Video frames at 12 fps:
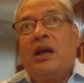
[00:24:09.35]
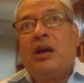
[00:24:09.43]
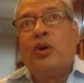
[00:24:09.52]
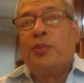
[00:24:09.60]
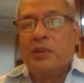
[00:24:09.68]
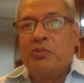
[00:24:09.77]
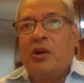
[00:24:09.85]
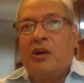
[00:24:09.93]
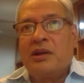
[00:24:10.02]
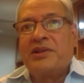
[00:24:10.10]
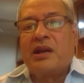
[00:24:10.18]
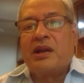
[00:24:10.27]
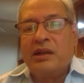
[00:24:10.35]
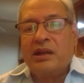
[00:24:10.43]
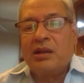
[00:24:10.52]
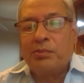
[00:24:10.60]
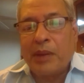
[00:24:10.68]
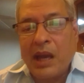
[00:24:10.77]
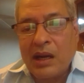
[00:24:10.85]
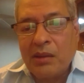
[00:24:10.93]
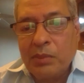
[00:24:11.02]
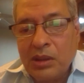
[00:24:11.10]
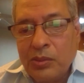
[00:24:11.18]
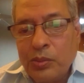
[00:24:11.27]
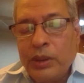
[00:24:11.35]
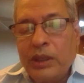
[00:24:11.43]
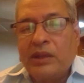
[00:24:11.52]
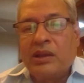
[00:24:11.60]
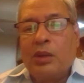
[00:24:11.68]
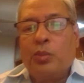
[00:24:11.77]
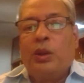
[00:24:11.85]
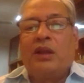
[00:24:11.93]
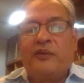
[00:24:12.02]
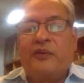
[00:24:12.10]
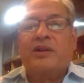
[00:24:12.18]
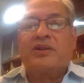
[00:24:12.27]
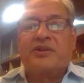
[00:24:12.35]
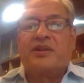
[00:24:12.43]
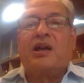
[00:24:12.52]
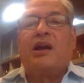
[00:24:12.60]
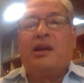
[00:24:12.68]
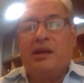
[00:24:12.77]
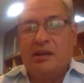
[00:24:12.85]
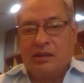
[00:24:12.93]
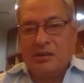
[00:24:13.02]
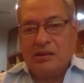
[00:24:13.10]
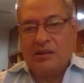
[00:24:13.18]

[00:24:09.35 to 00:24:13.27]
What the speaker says: open borders are incompatible with a welfare society.